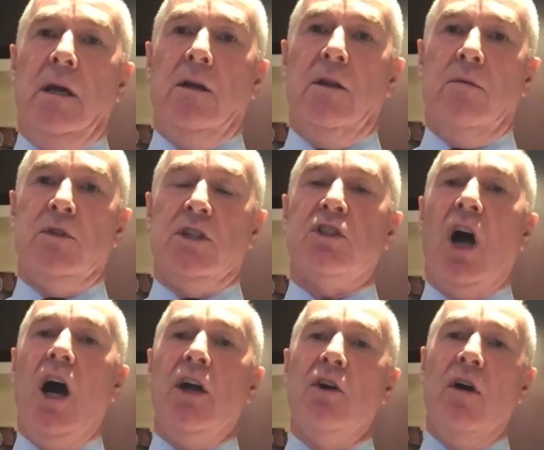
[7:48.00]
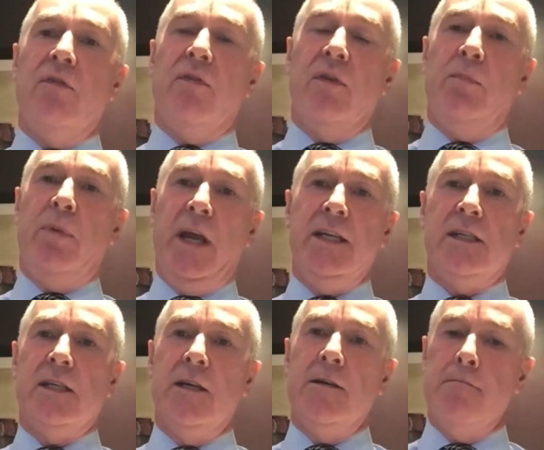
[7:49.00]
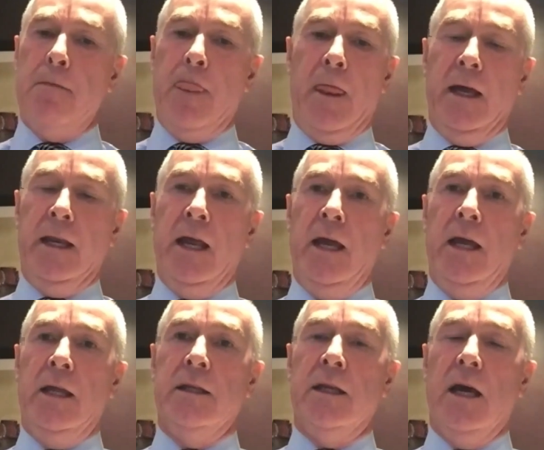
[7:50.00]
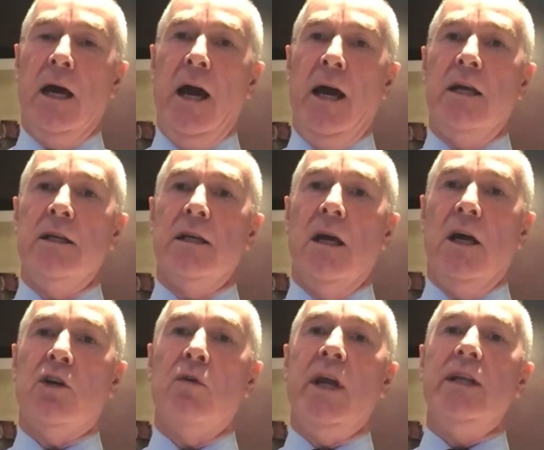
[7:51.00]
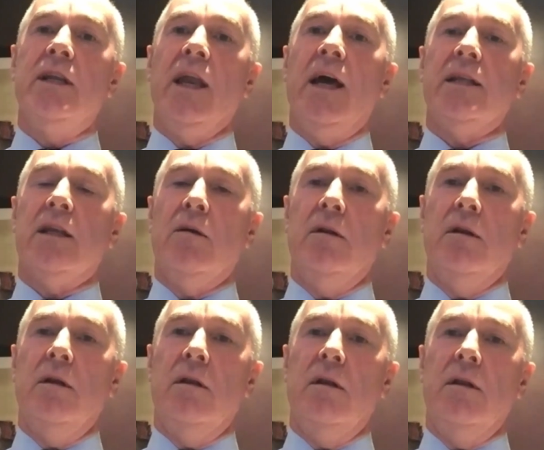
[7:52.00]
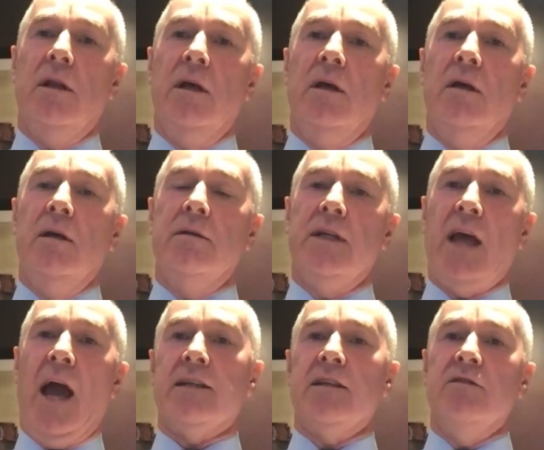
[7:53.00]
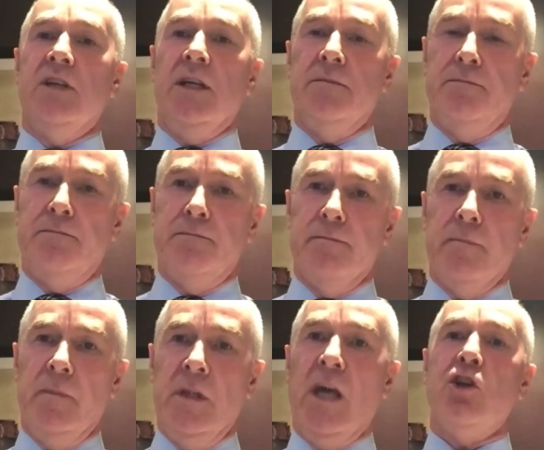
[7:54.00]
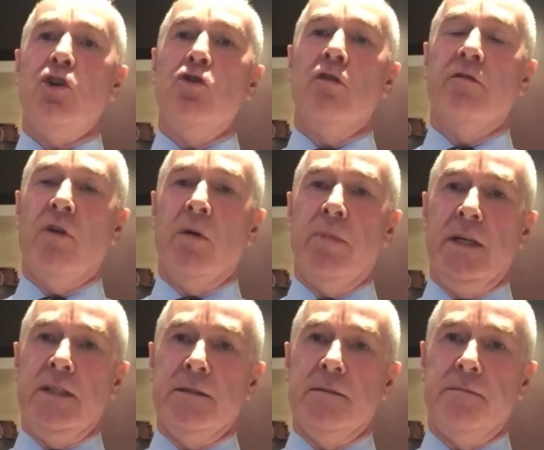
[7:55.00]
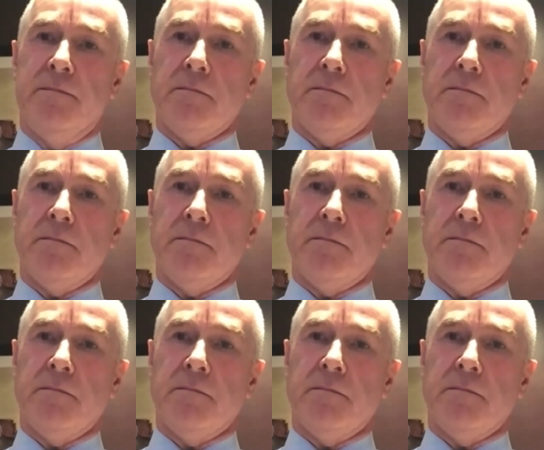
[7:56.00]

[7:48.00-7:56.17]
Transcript: There was a standoff with the police, and I agreed to let the detectives in, not the uniformed police.